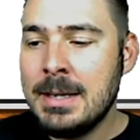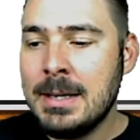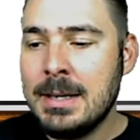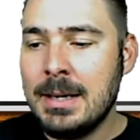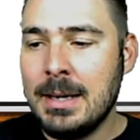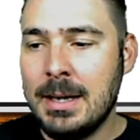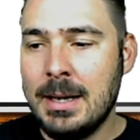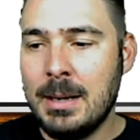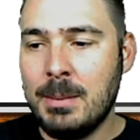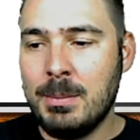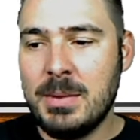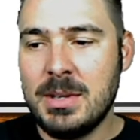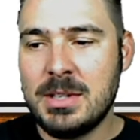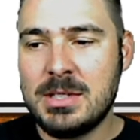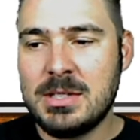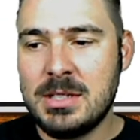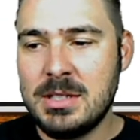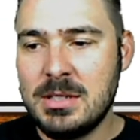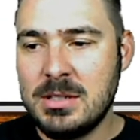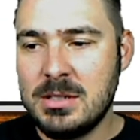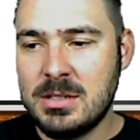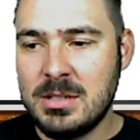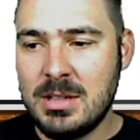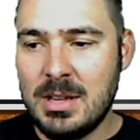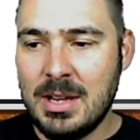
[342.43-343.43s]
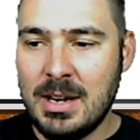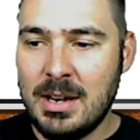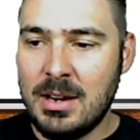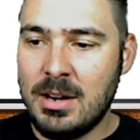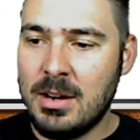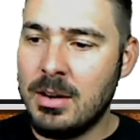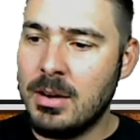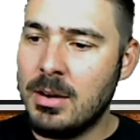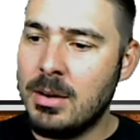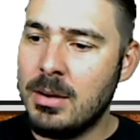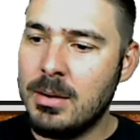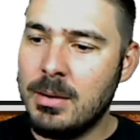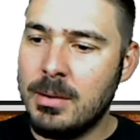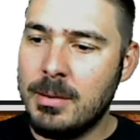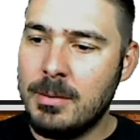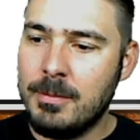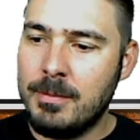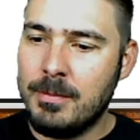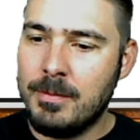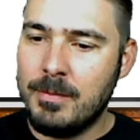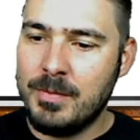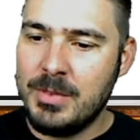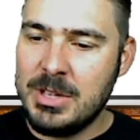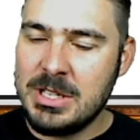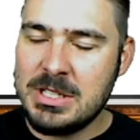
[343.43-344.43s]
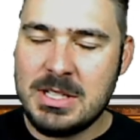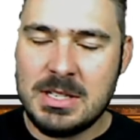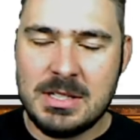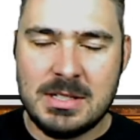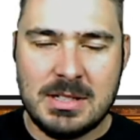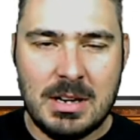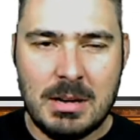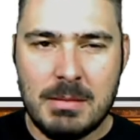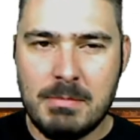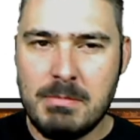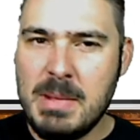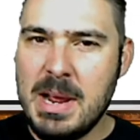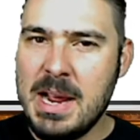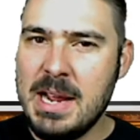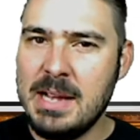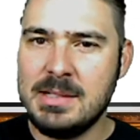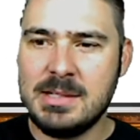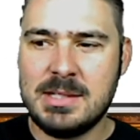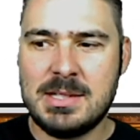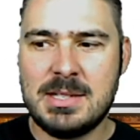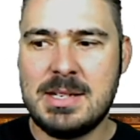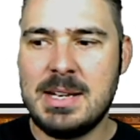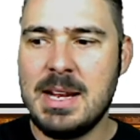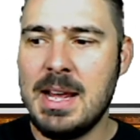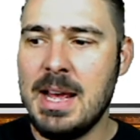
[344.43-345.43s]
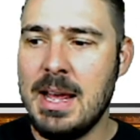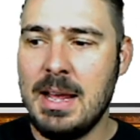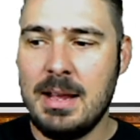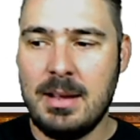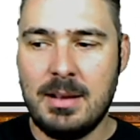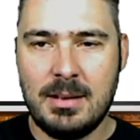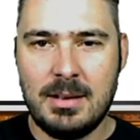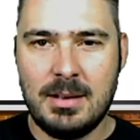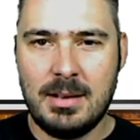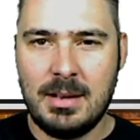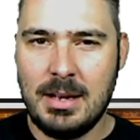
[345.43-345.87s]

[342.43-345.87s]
This is their mainstay.